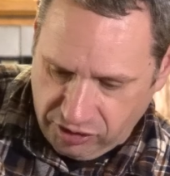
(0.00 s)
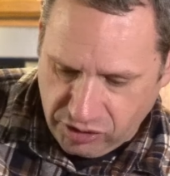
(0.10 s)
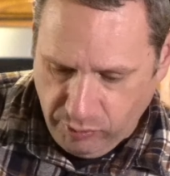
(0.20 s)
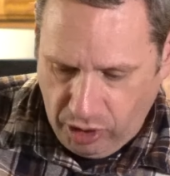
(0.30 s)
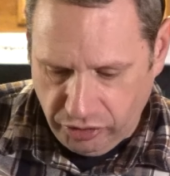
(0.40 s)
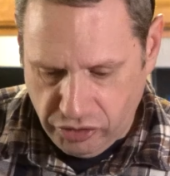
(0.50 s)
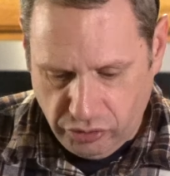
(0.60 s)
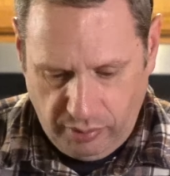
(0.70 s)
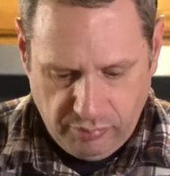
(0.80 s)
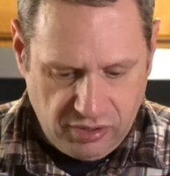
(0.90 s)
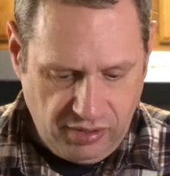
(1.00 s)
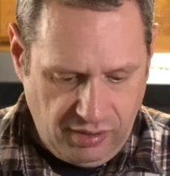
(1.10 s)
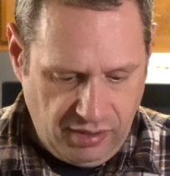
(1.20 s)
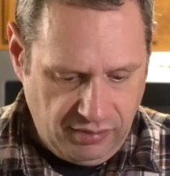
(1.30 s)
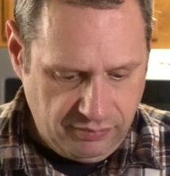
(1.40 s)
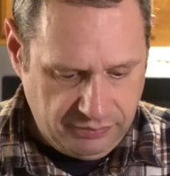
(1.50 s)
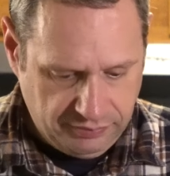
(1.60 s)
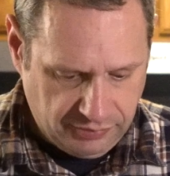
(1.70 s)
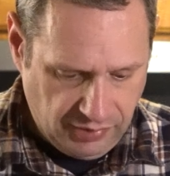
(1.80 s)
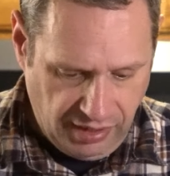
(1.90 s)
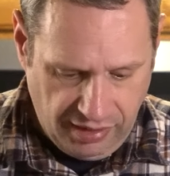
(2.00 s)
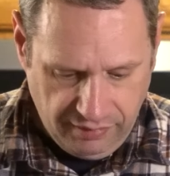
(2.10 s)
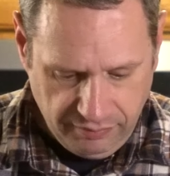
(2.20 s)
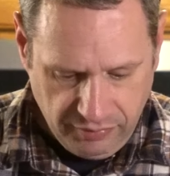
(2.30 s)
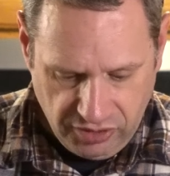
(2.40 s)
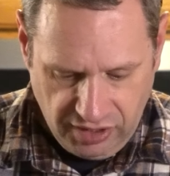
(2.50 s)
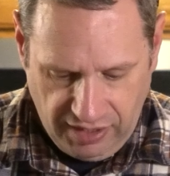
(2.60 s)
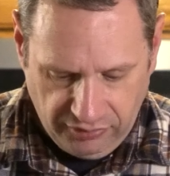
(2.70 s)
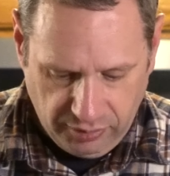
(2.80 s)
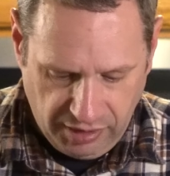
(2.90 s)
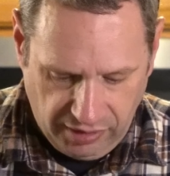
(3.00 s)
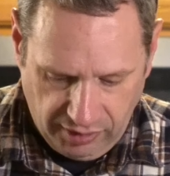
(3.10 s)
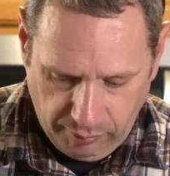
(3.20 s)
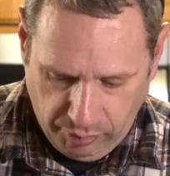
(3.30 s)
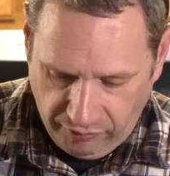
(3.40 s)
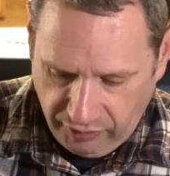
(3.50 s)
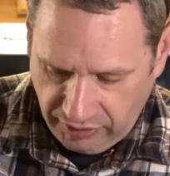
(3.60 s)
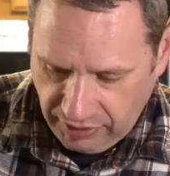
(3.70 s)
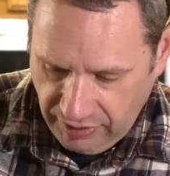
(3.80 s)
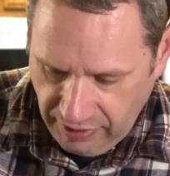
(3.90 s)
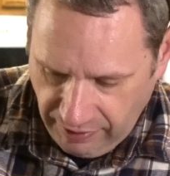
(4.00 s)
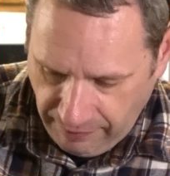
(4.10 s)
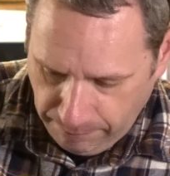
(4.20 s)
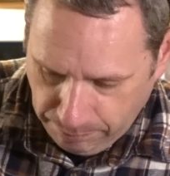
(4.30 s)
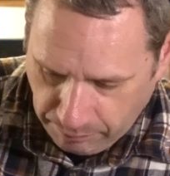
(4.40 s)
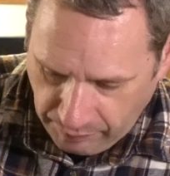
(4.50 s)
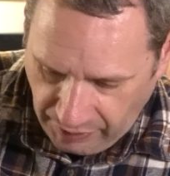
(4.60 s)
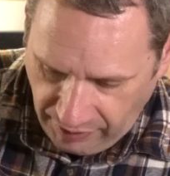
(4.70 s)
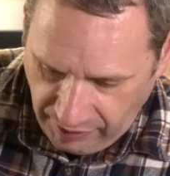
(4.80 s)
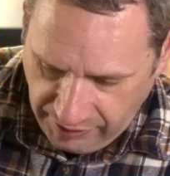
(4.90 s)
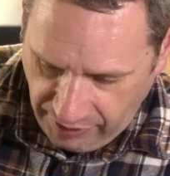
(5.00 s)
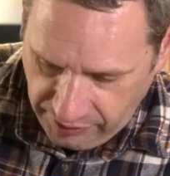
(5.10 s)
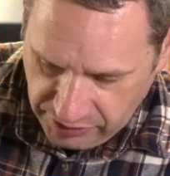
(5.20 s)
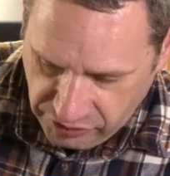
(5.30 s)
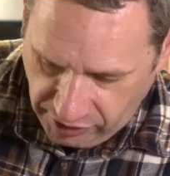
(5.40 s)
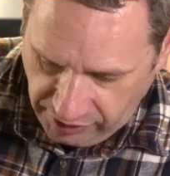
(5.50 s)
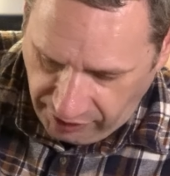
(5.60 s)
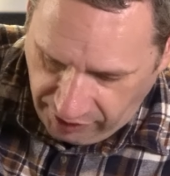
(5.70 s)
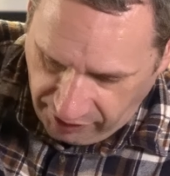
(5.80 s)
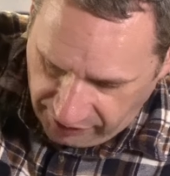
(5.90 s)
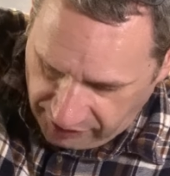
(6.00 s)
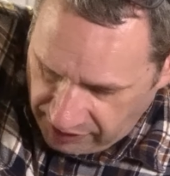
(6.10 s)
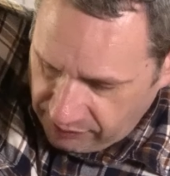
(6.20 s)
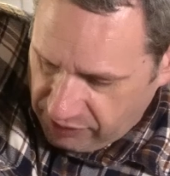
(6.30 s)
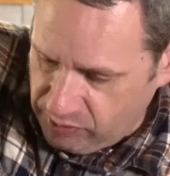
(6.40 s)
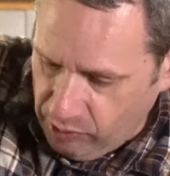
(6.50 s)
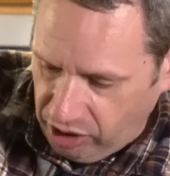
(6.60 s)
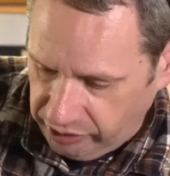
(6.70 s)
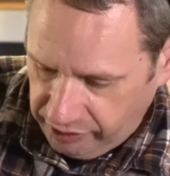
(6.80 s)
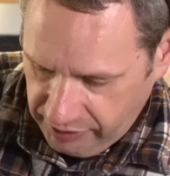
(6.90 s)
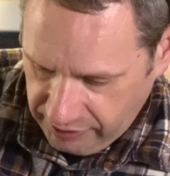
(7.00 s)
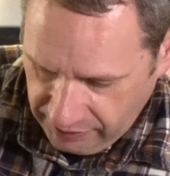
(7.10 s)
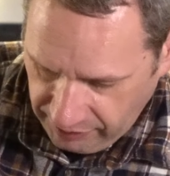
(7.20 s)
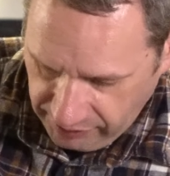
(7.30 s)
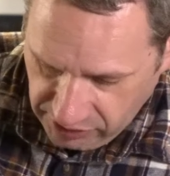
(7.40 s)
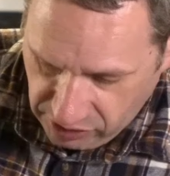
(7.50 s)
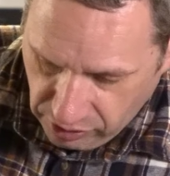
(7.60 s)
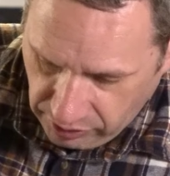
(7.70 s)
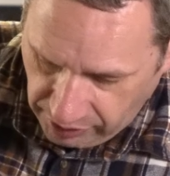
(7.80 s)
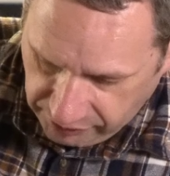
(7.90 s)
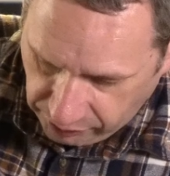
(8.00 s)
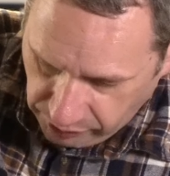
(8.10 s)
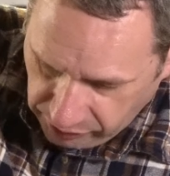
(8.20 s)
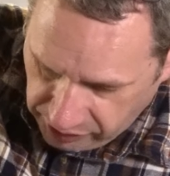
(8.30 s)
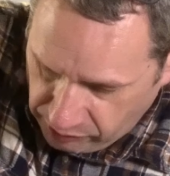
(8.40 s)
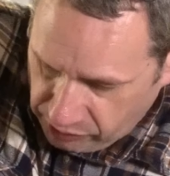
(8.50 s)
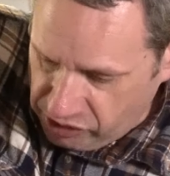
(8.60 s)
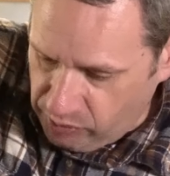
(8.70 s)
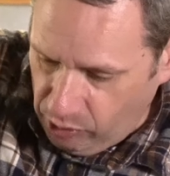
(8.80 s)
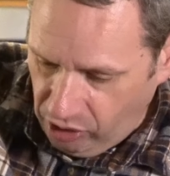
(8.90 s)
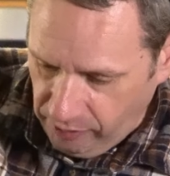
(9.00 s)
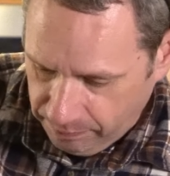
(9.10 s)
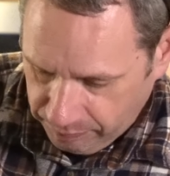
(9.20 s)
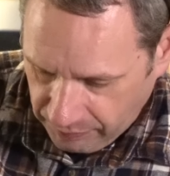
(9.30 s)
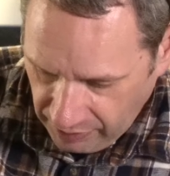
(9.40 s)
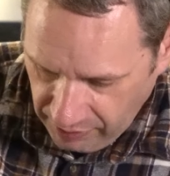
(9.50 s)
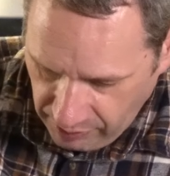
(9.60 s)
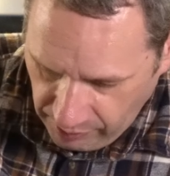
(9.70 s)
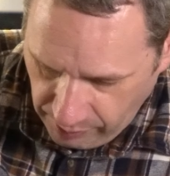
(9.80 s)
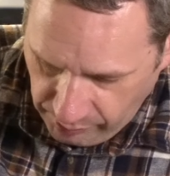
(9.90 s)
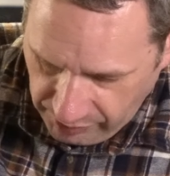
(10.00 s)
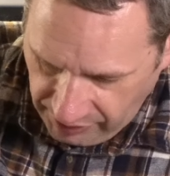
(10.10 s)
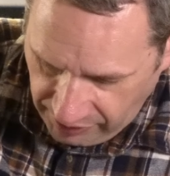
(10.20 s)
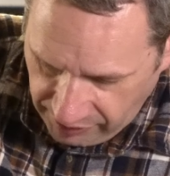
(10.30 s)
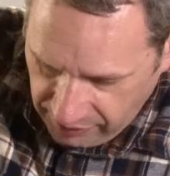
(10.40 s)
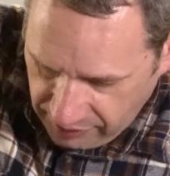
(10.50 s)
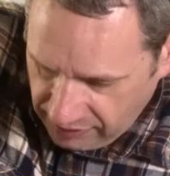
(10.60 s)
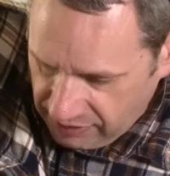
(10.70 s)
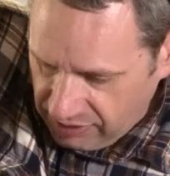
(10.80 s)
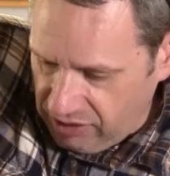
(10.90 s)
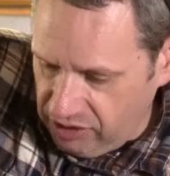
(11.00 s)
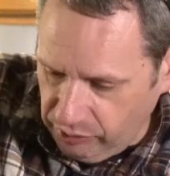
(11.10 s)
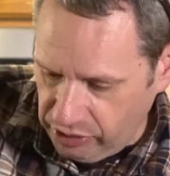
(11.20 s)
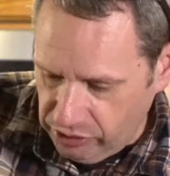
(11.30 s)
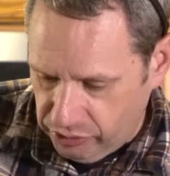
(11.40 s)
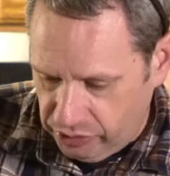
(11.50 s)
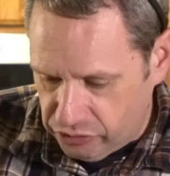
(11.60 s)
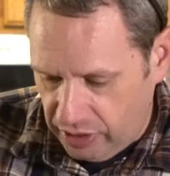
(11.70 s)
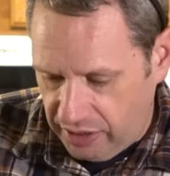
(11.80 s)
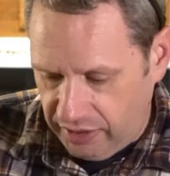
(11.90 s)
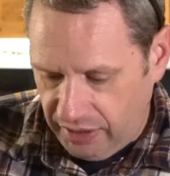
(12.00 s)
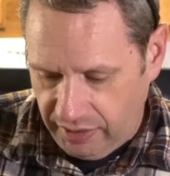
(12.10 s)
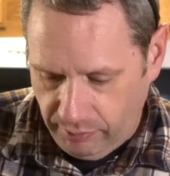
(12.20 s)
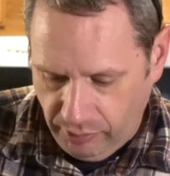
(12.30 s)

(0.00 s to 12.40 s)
smaller strips. Again, doesn't have to be anything perfect. Now these are going to get cut even smaller. Now these look like they're really, really small, but again, you know, when you're doing the training, you got to give